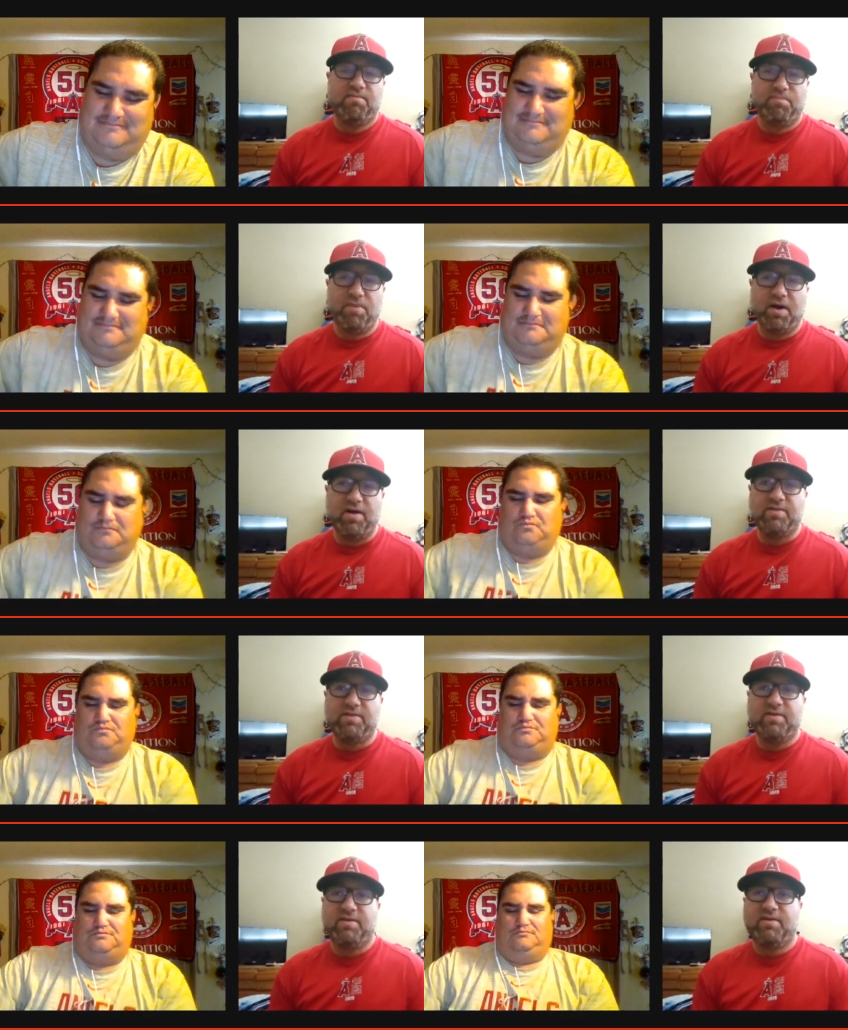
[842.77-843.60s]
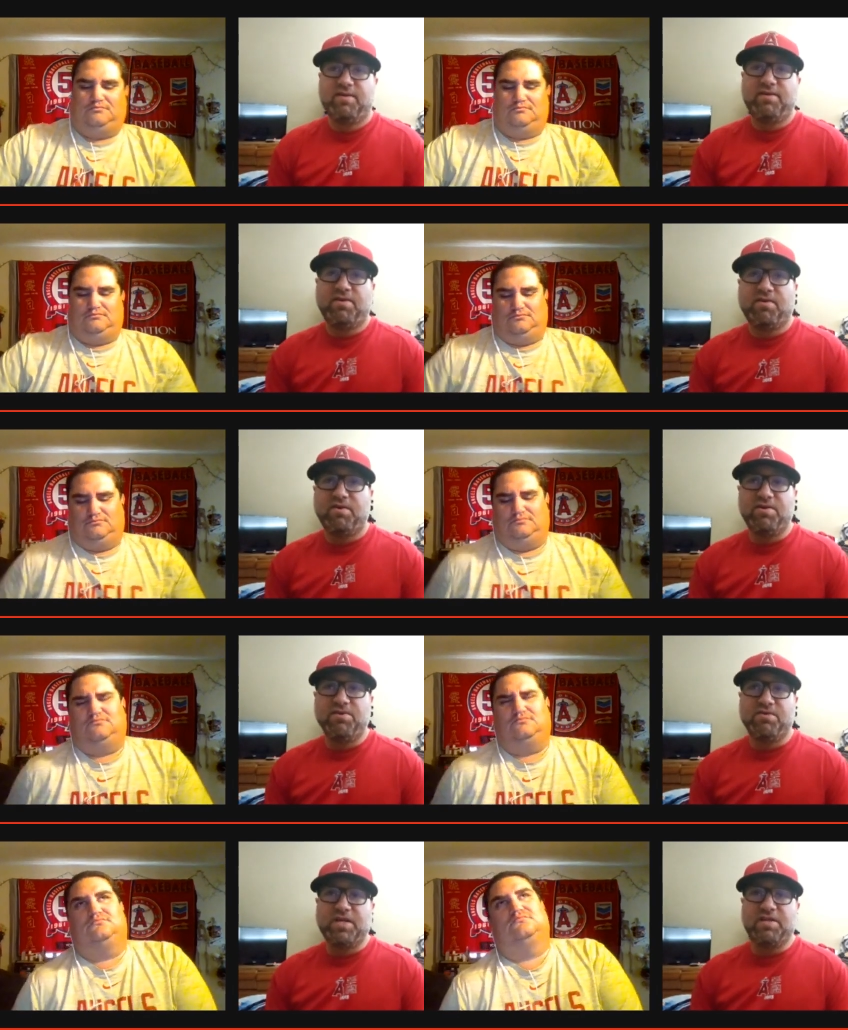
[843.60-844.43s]
Speaker 1: but you're
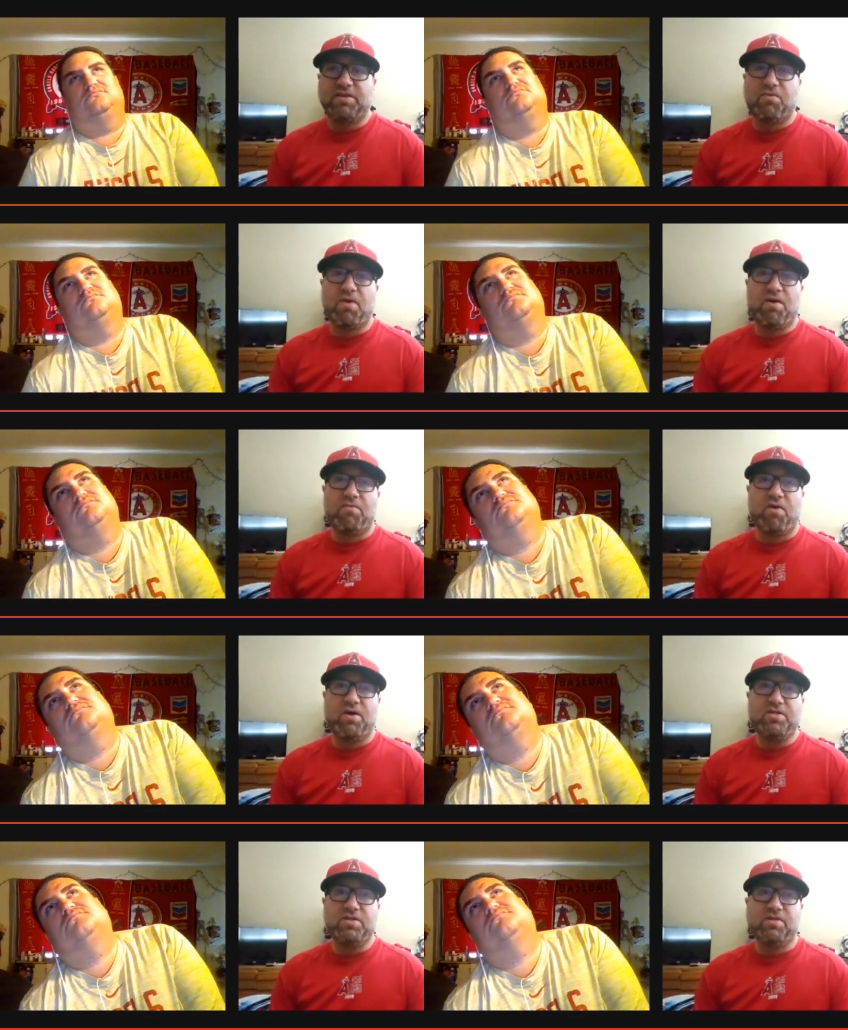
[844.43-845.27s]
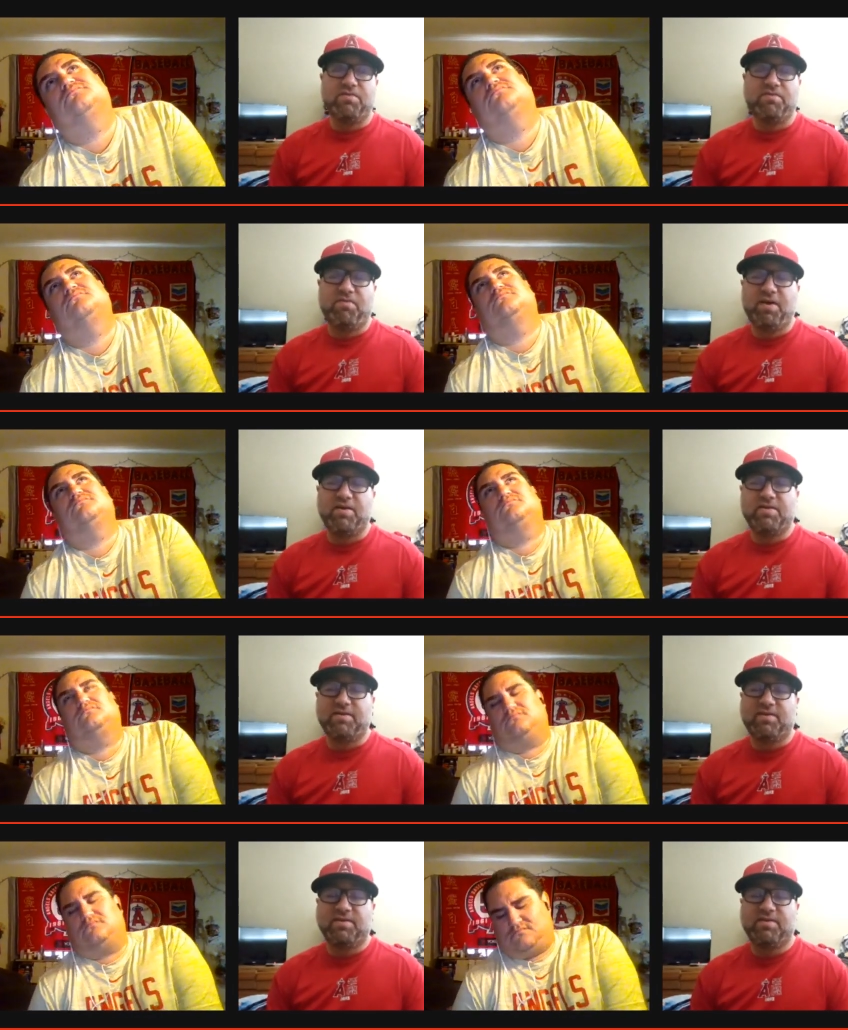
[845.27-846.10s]
you're seeing the Ron Washington effect
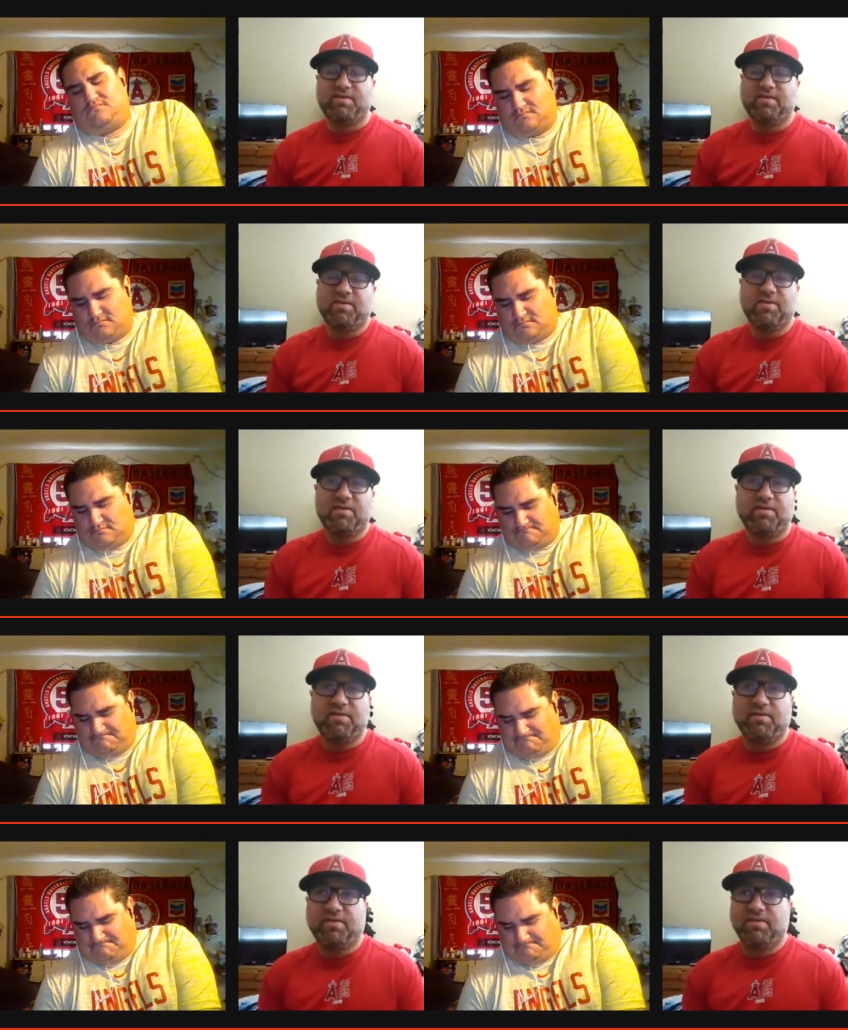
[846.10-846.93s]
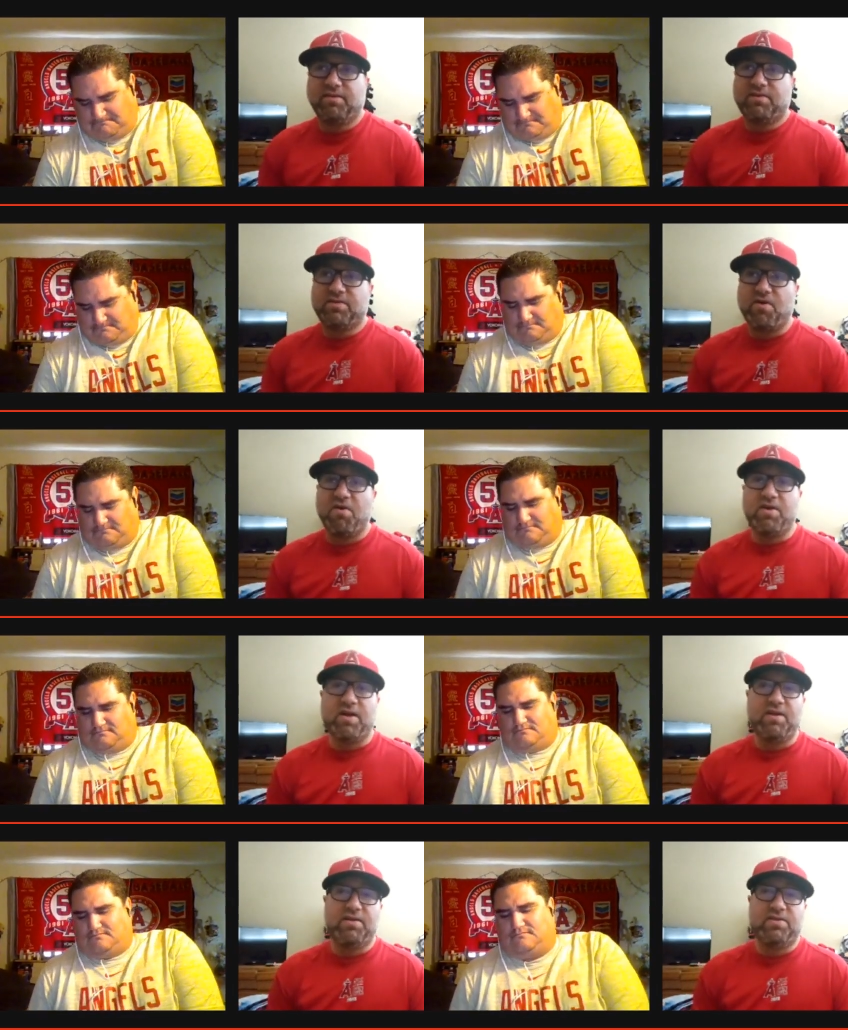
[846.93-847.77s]

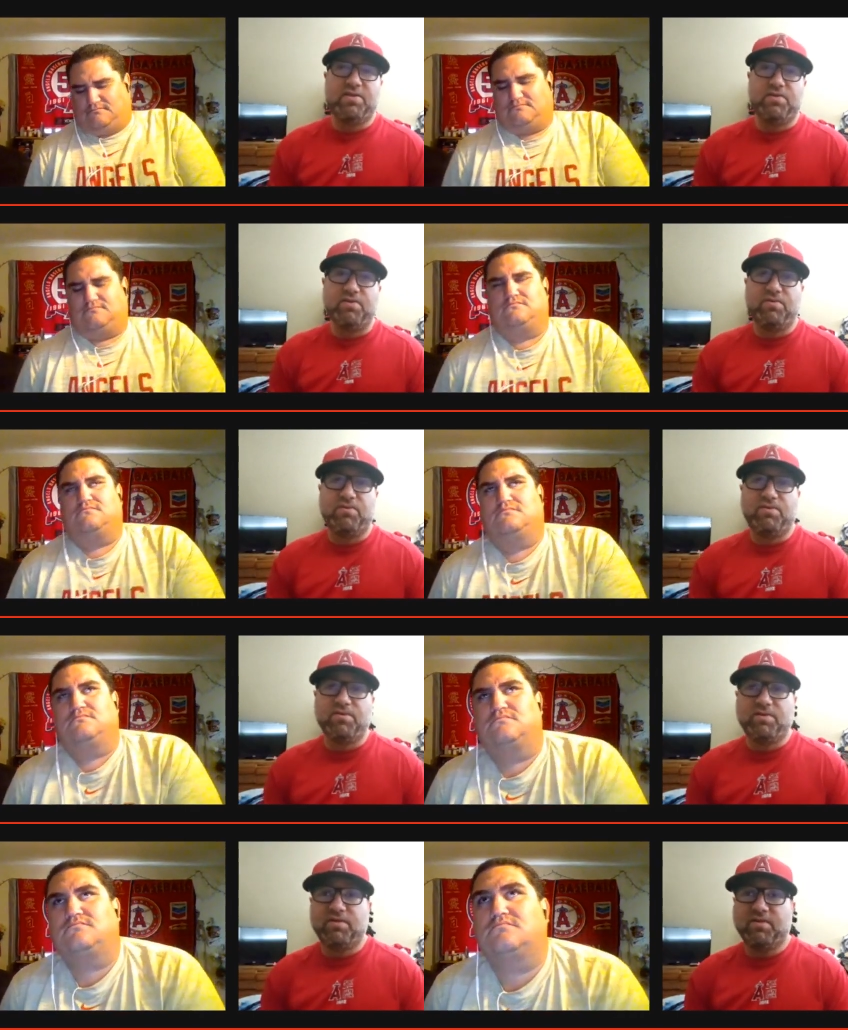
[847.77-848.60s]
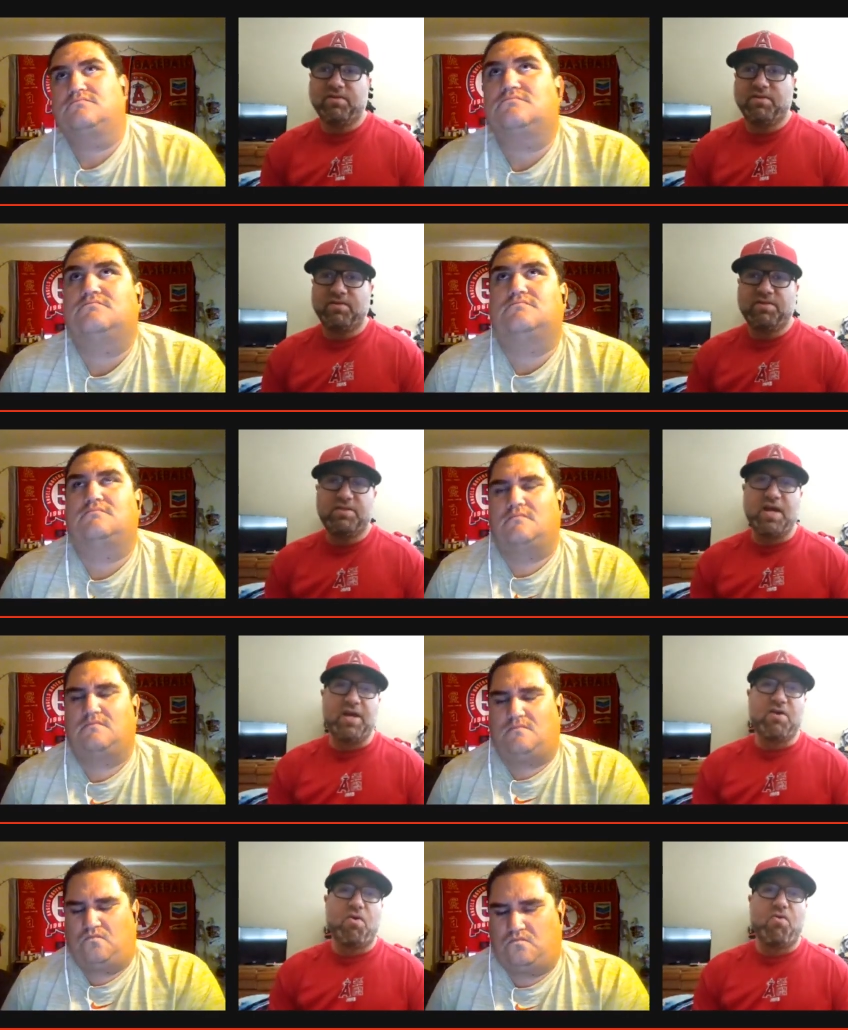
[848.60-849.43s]
starting to
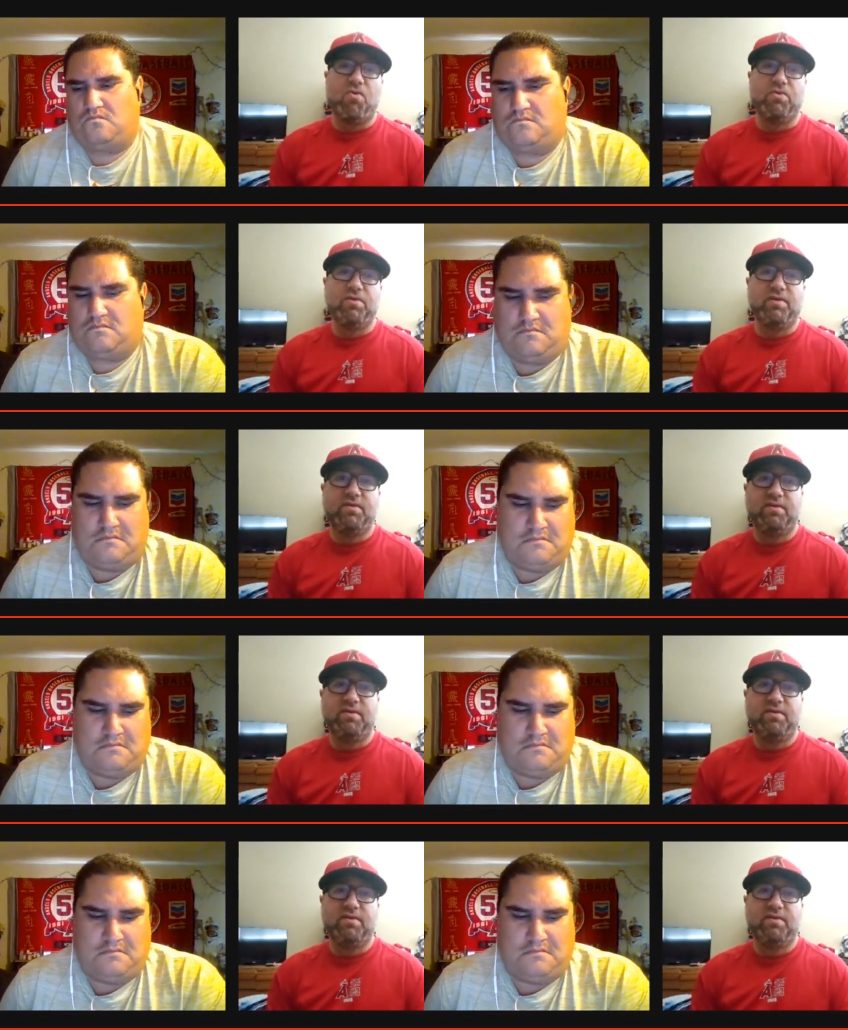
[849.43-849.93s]
take hold